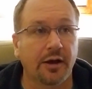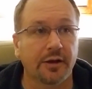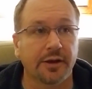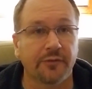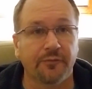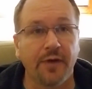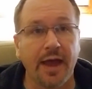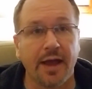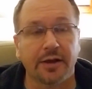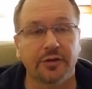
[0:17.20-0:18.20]
In
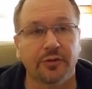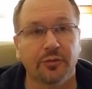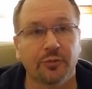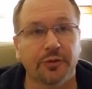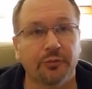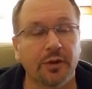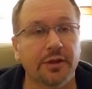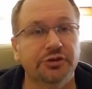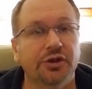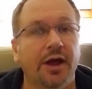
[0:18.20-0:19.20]
fact, what really
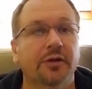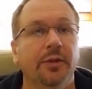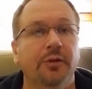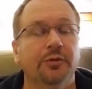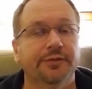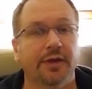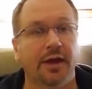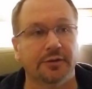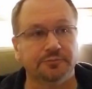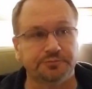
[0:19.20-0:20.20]
shocked me was
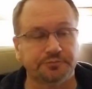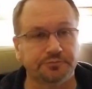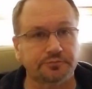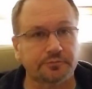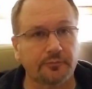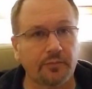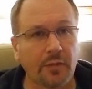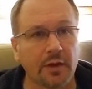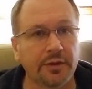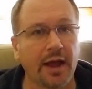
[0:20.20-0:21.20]
that
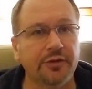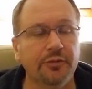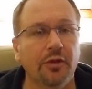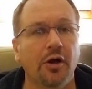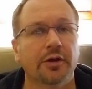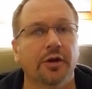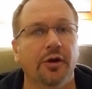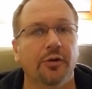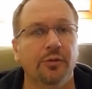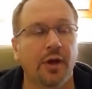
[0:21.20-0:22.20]
not too long
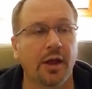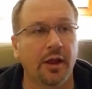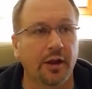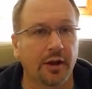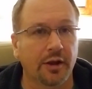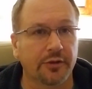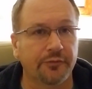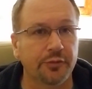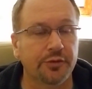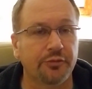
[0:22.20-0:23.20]
ago, the
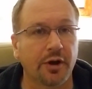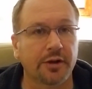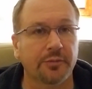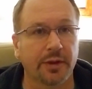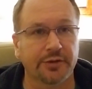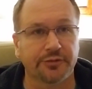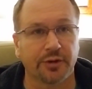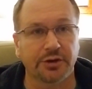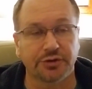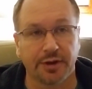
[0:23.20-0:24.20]
Food and Drug
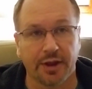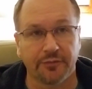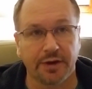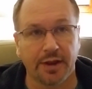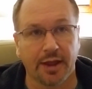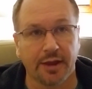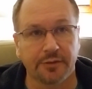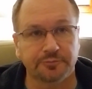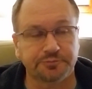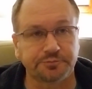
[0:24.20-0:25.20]
Administration, the FDA,
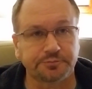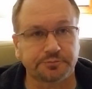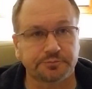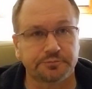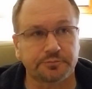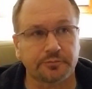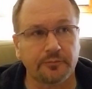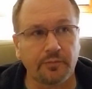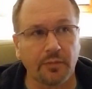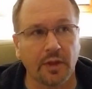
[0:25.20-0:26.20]

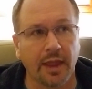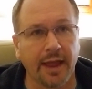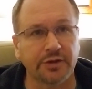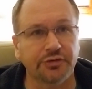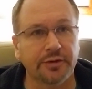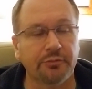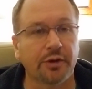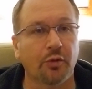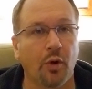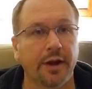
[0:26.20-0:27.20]
actually
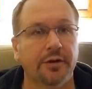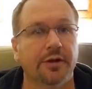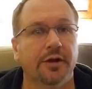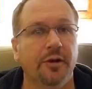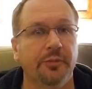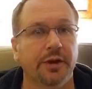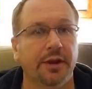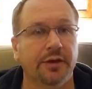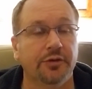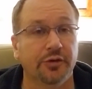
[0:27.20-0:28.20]
required a
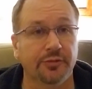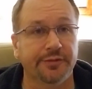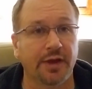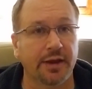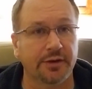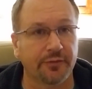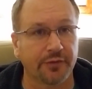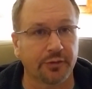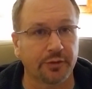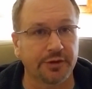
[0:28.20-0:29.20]
company to do
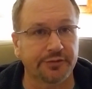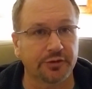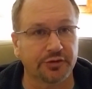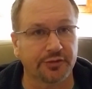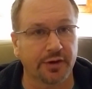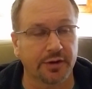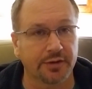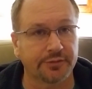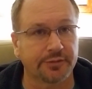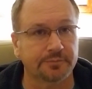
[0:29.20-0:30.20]
scientific research
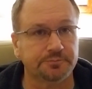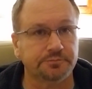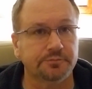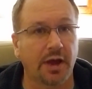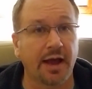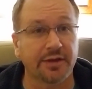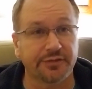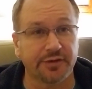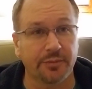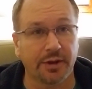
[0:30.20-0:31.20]
studies on
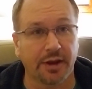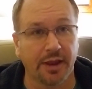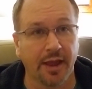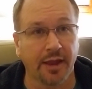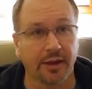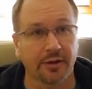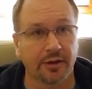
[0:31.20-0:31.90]
CBDA.